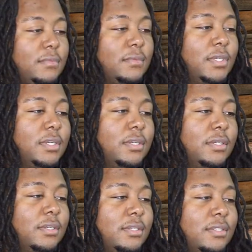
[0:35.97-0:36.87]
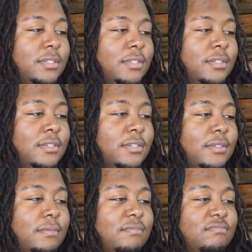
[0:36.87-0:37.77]

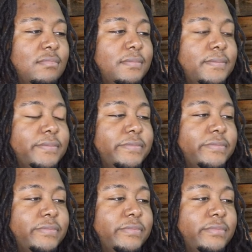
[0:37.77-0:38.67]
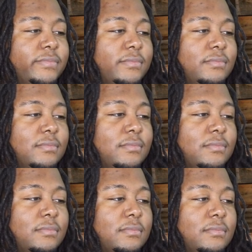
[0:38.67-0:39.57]

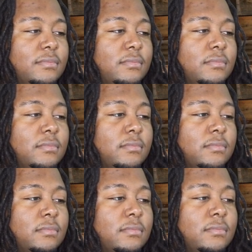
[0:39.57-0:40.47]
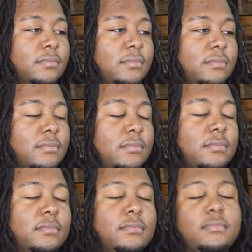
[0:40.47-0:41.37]

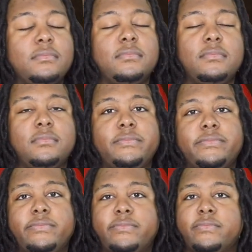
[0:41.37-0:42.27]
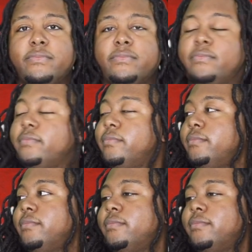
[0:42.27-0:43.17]

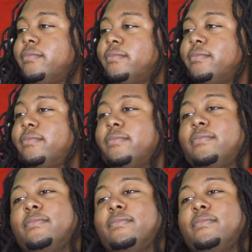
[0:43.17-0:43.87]
This person isn't speaking.